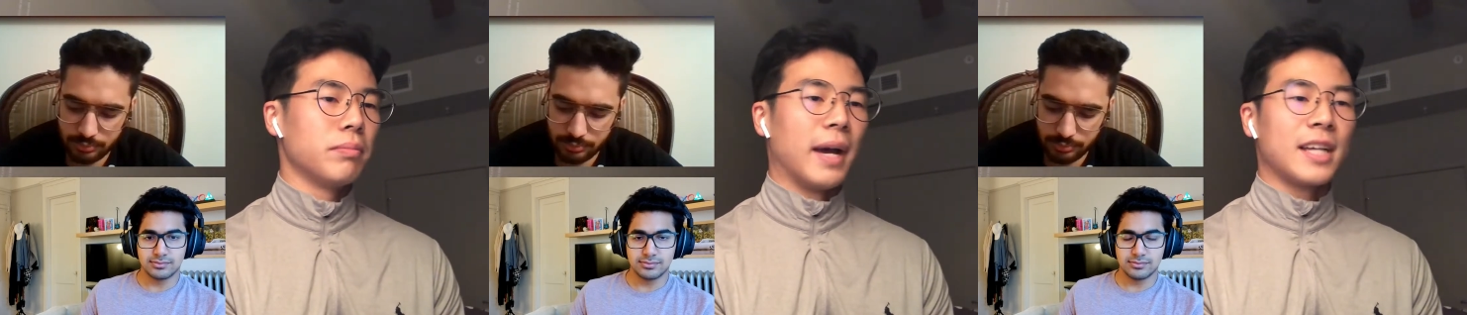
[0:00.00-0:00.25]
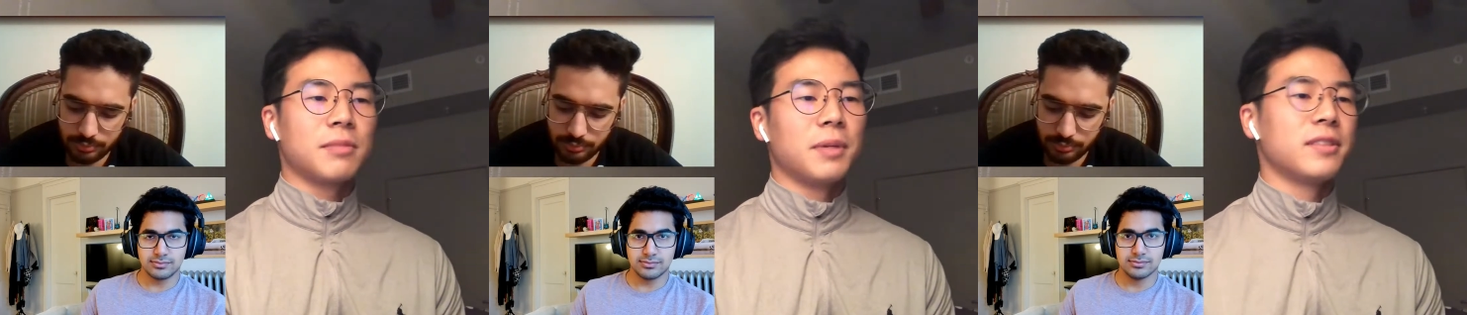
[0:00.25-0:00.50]

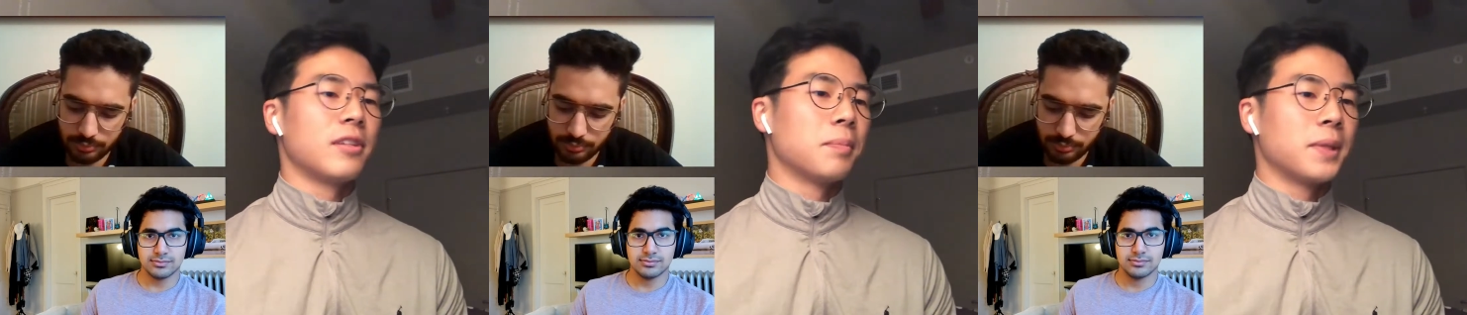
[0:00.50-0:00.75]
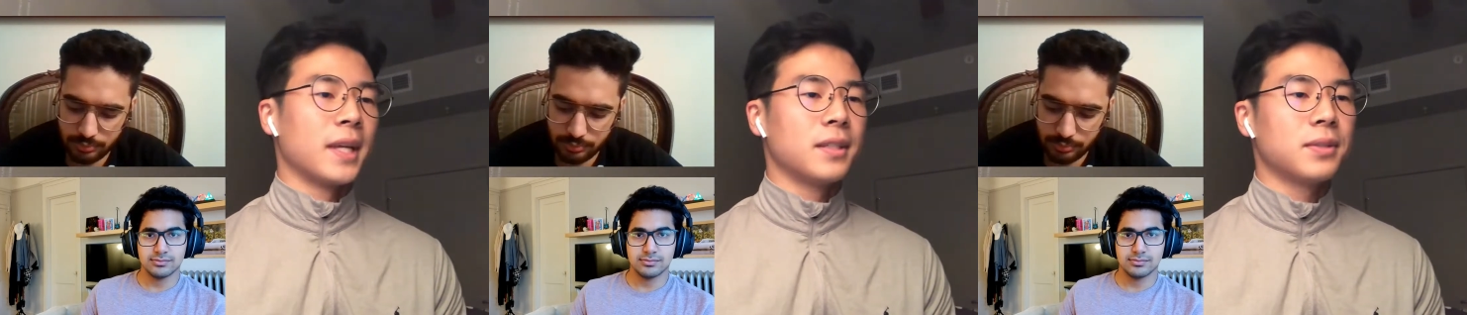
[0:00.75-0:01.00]
Speaker 1: maximize their
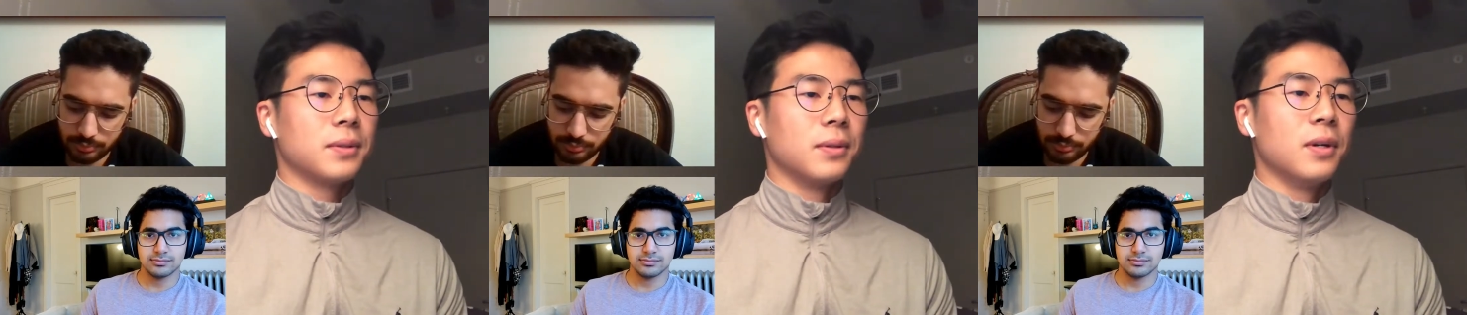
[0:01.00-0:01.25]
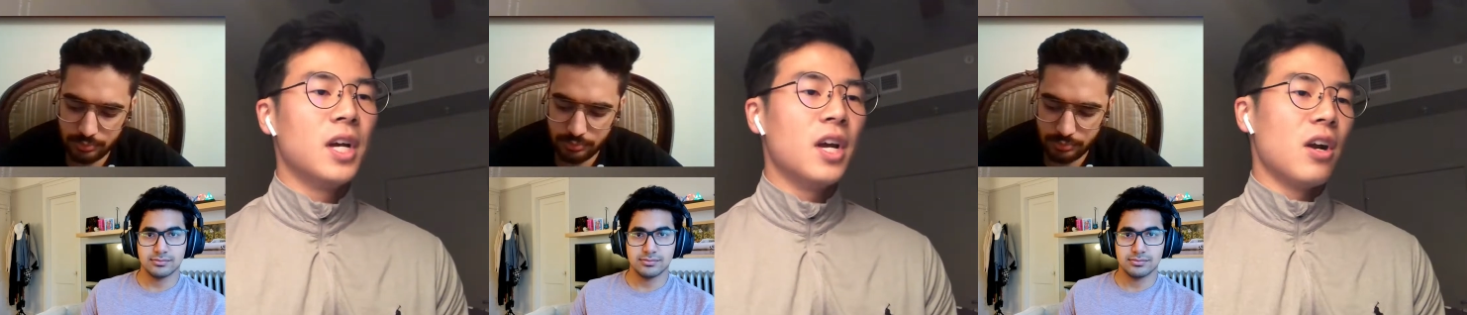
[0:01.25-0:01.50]

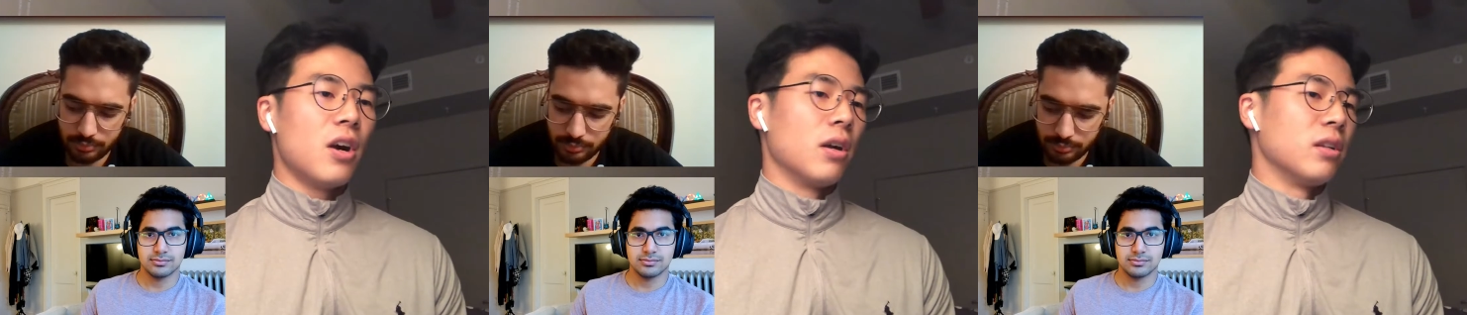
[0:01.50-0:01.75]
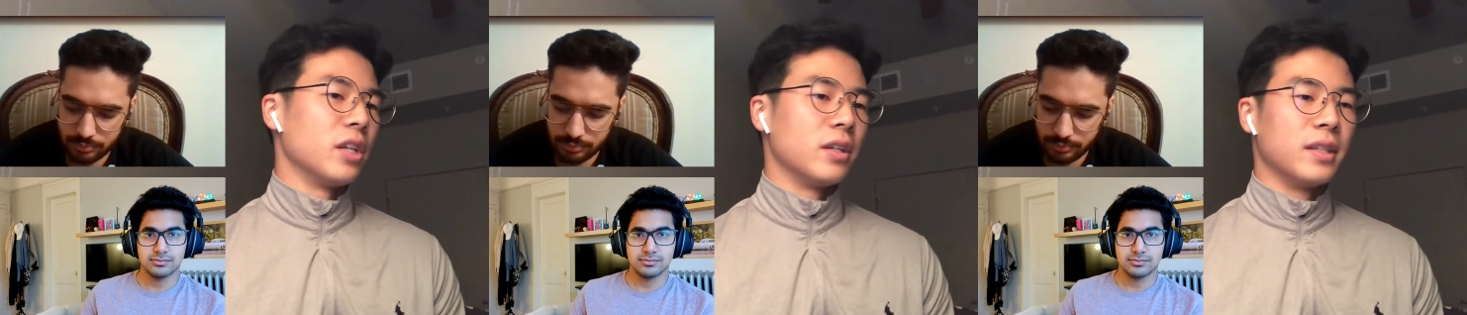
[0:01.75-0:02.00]
potential
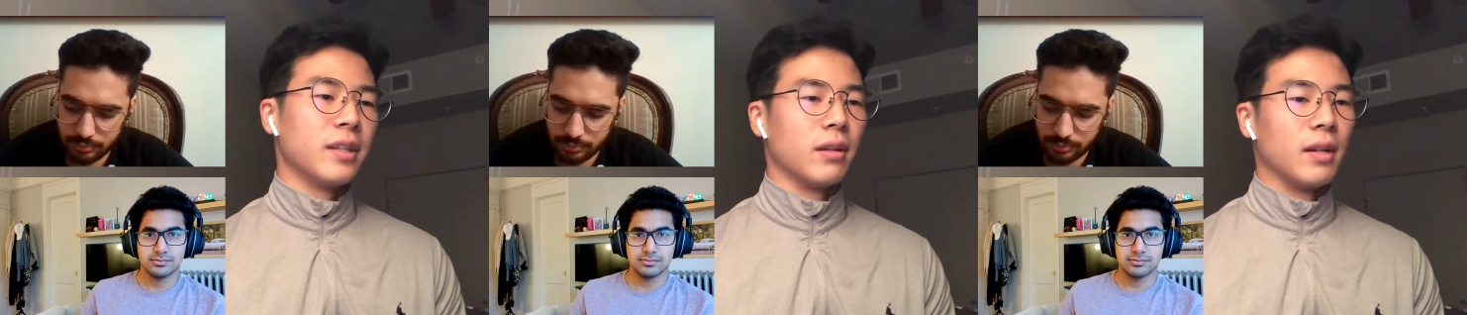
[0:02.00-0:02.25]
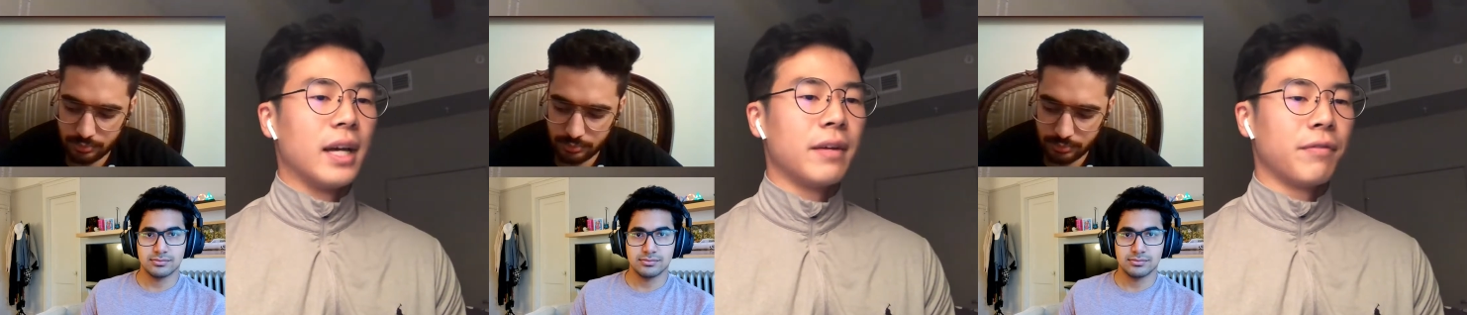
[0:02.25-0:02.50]
earlier in their
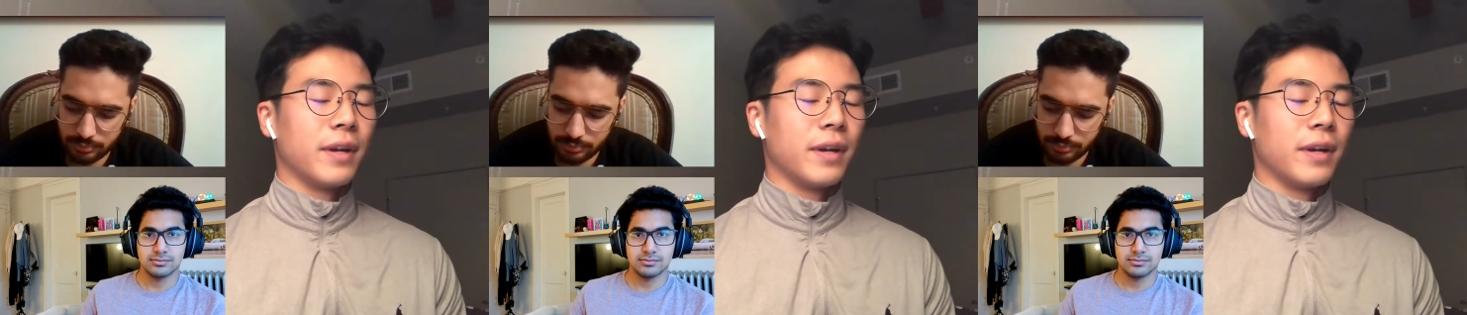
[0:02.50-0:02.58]
life.